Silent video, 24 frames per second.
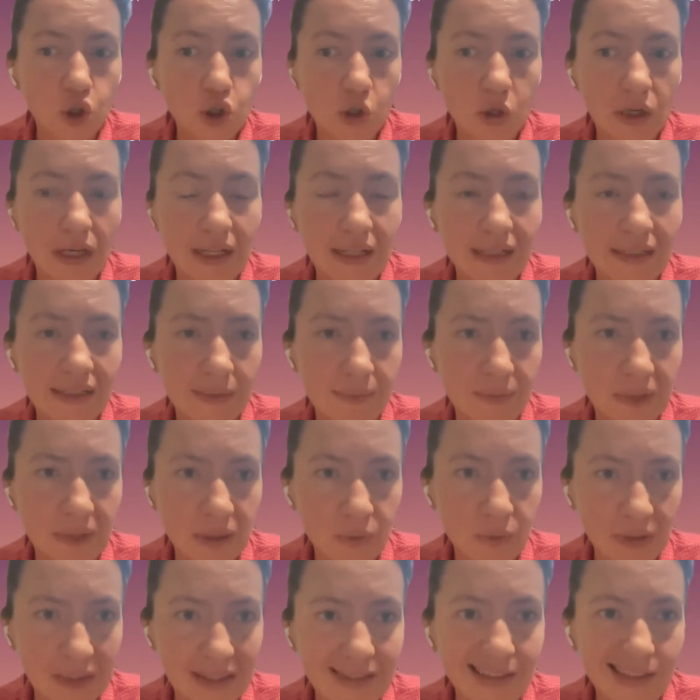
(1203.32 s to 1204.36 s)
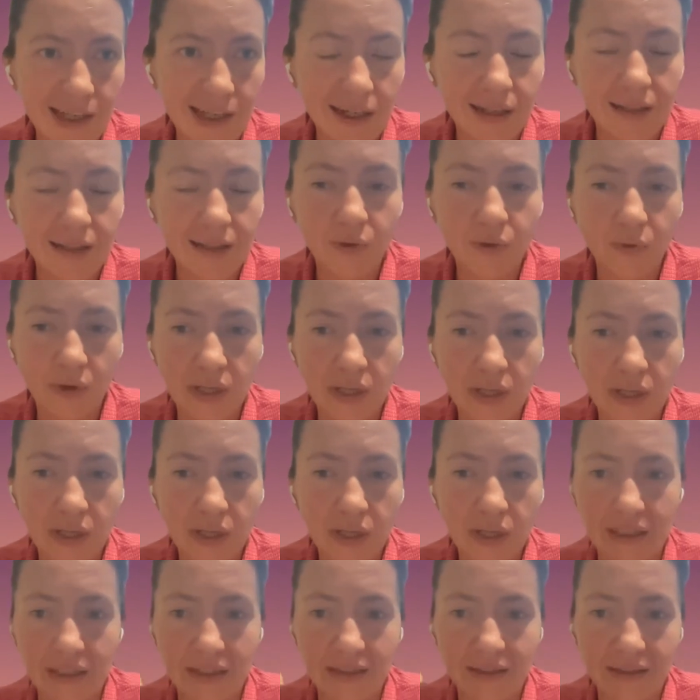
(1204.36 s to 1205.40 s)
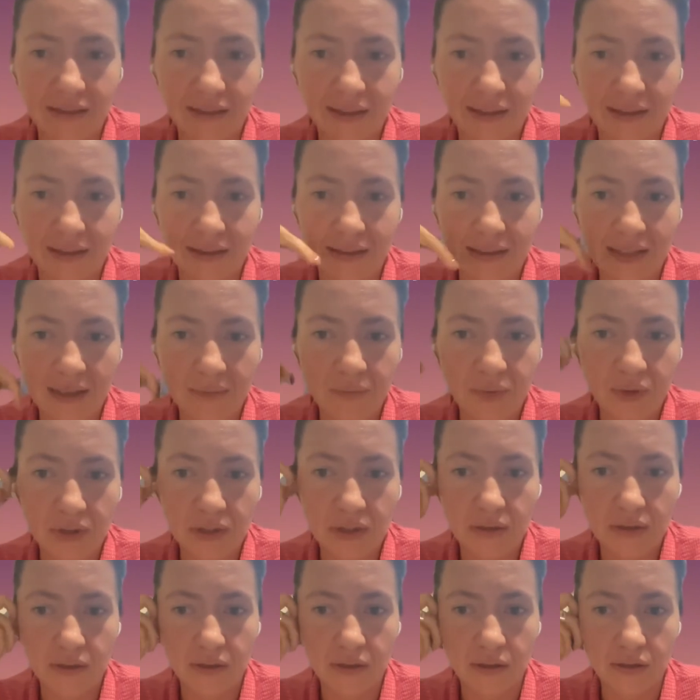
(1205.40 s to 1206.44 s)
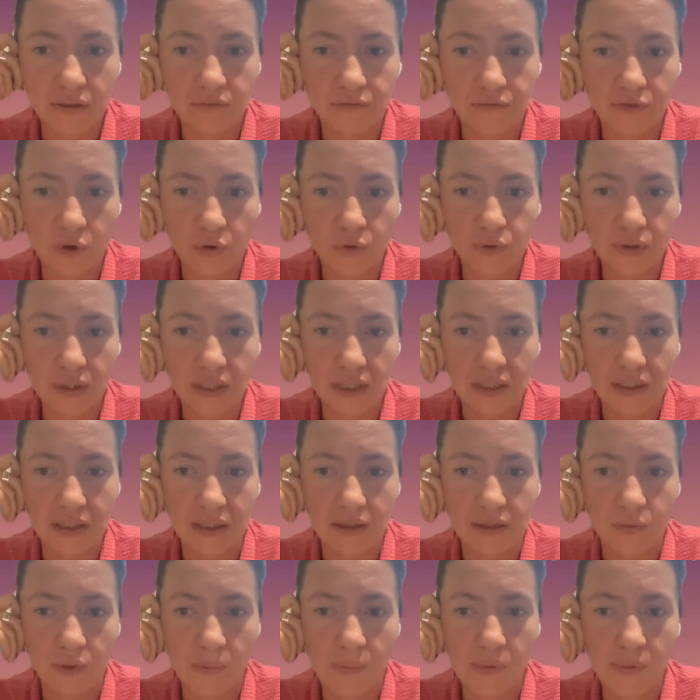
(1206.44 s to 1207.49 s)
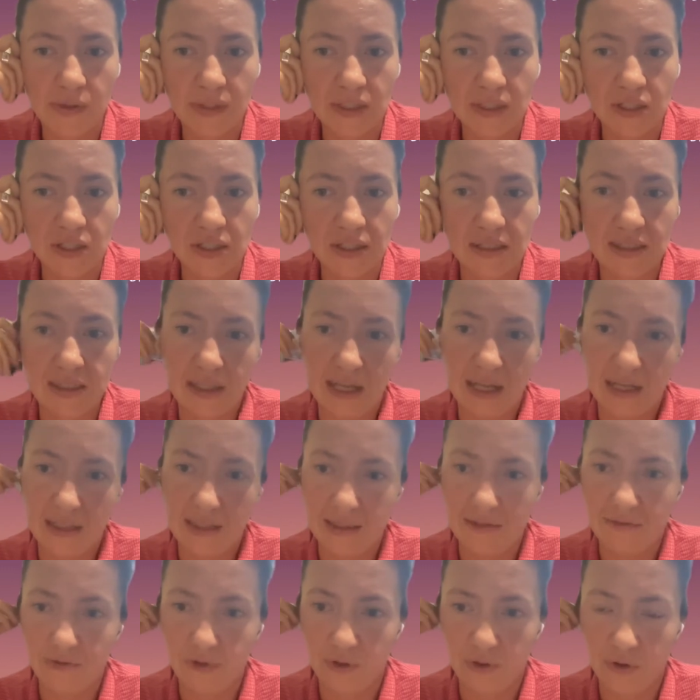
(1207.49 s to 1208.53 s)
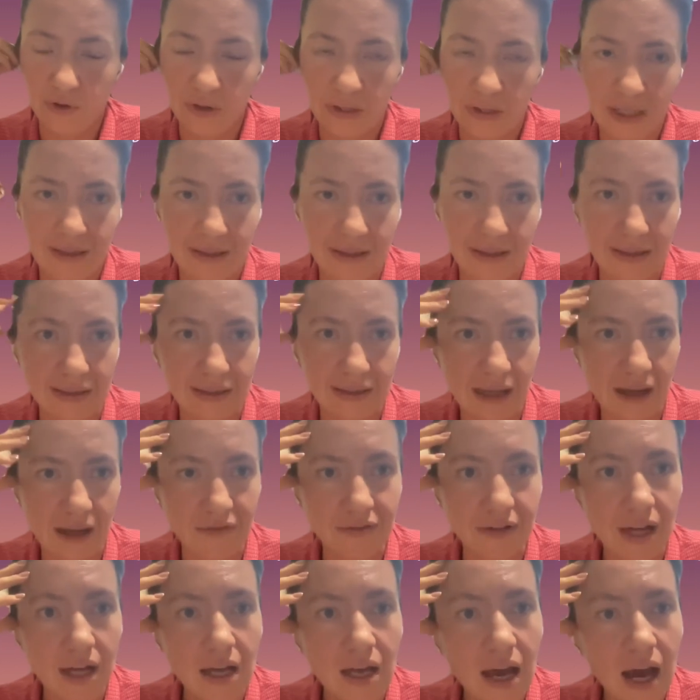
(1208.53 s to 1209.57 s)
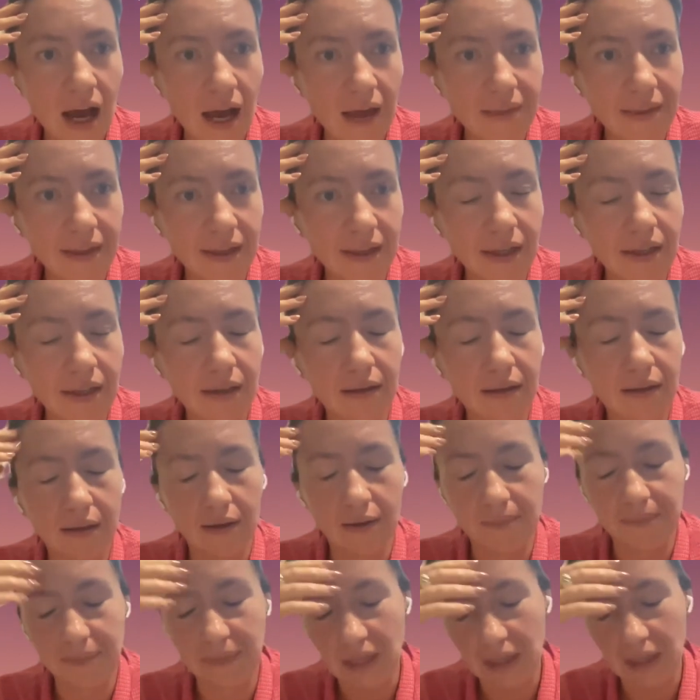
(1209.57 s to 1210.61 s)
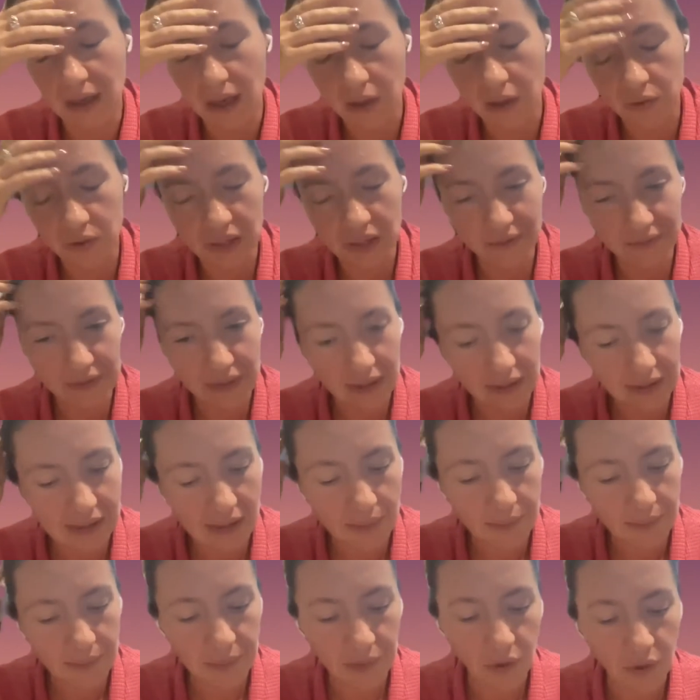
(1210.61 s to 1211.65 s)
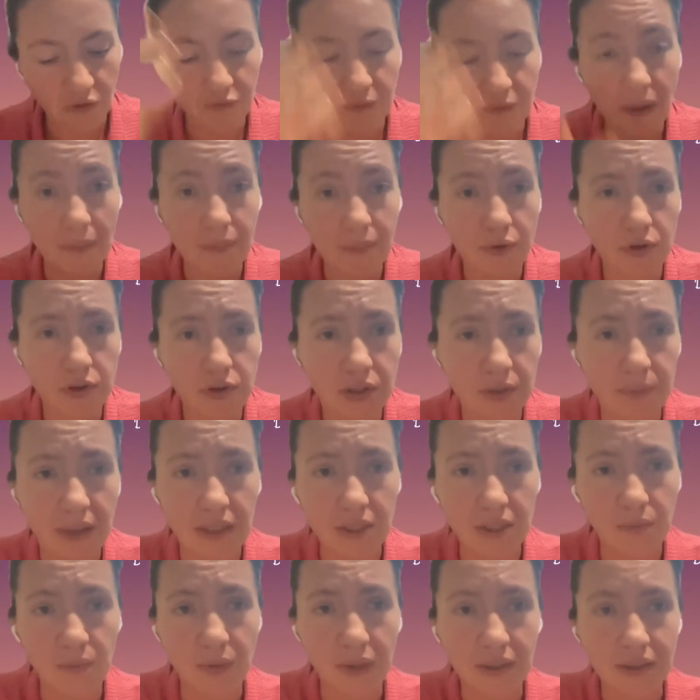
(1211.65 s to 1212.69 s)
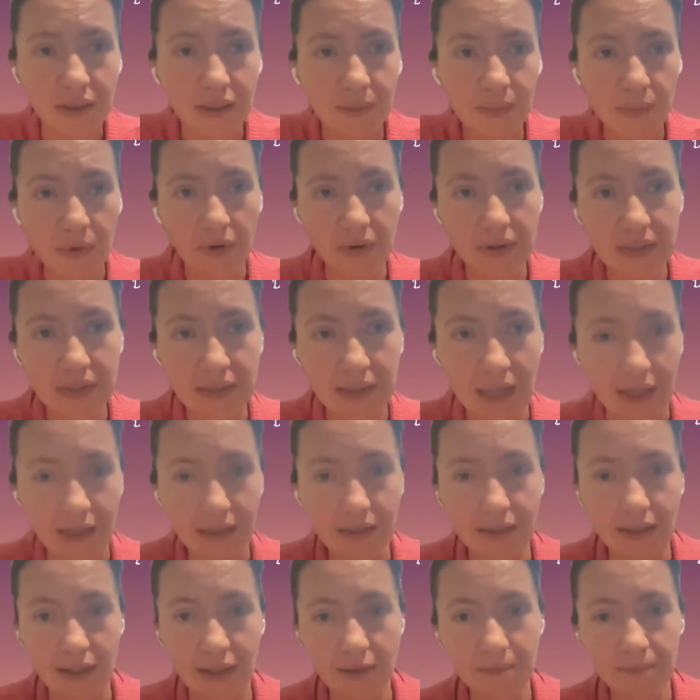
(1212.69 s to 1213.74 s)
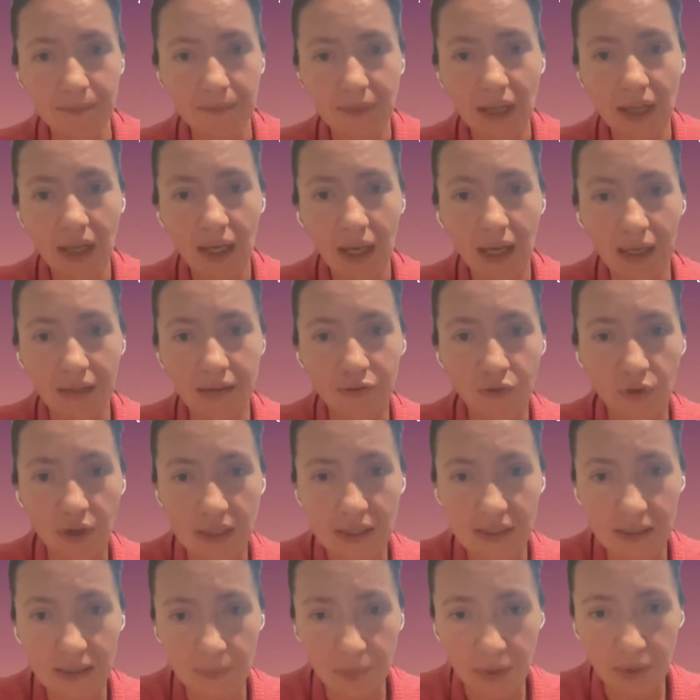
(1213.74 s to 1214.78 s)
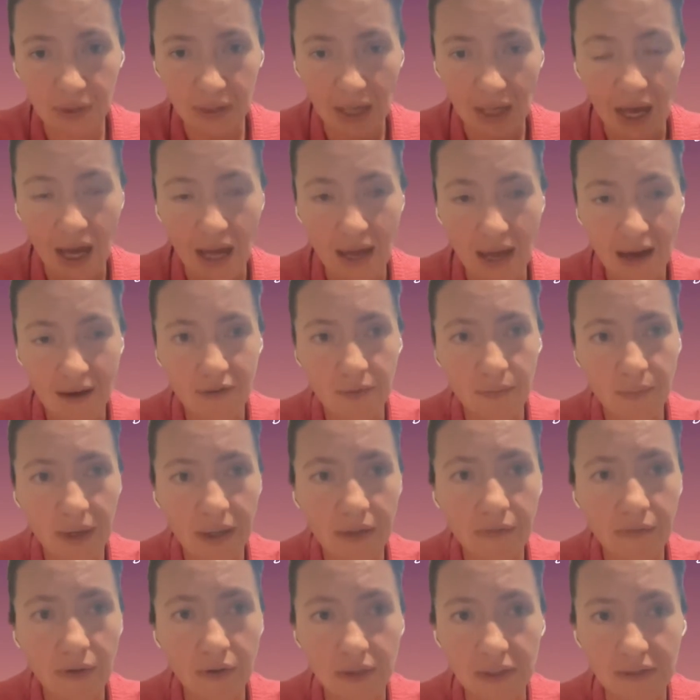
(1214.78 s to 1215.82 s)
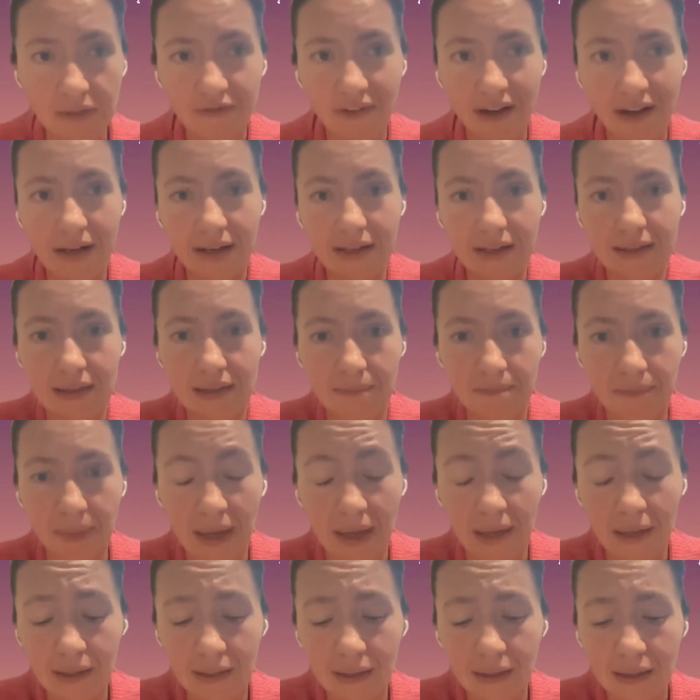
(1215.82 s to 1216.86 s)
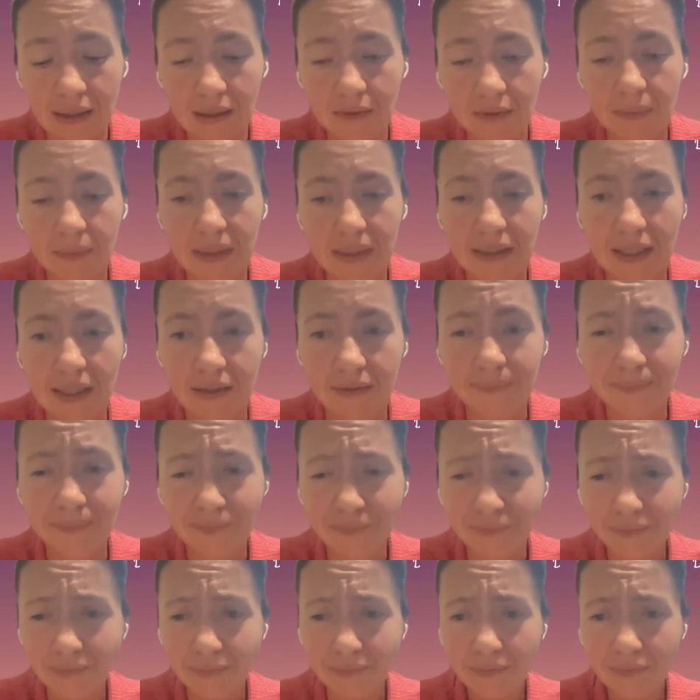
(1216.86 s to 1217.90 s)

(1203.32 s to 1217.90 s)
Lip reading: also links a bit with the second question that the same person wrote in what positions in IT for non-IT staff. I think I could give the example of my project management experience in IT. And for example, I have a background in finance and banking, but then